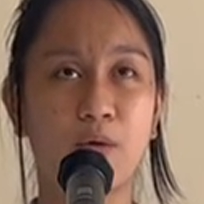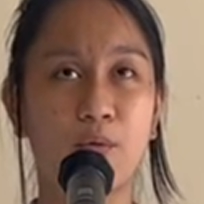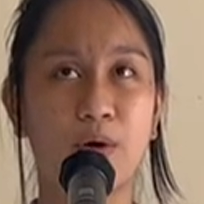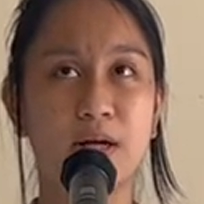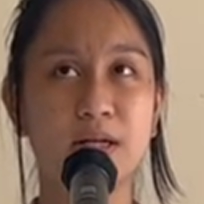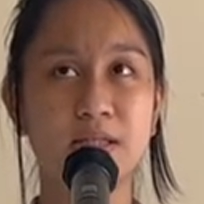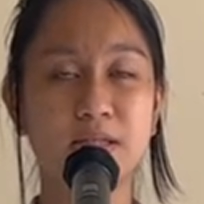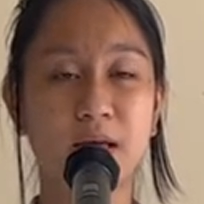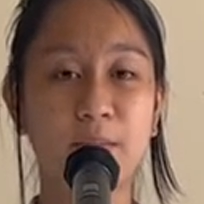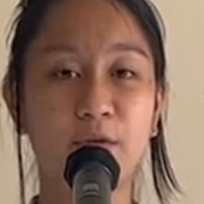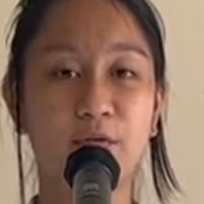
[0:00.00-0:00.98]
where
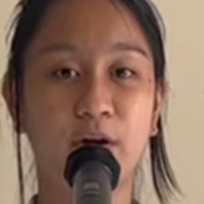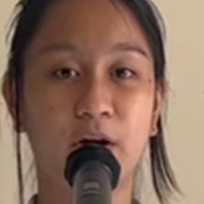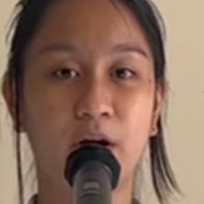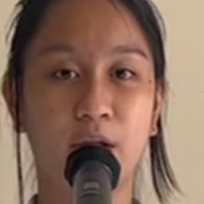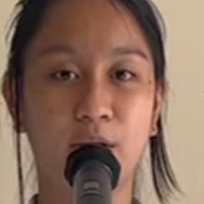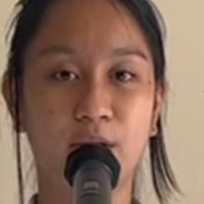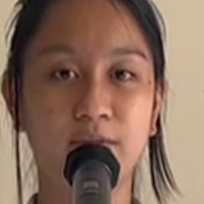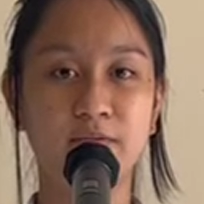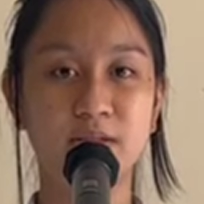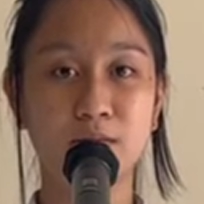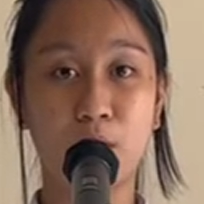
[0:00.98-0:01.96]
some of our
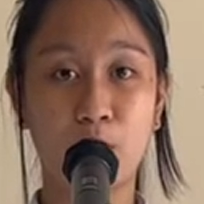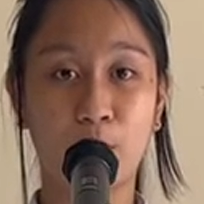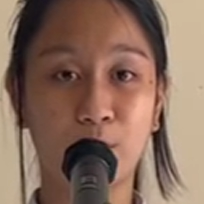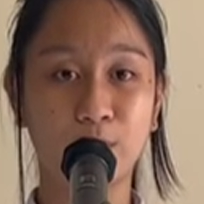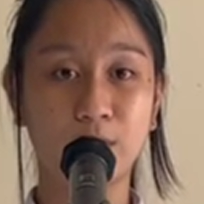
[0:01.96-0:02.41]
relatives smoke.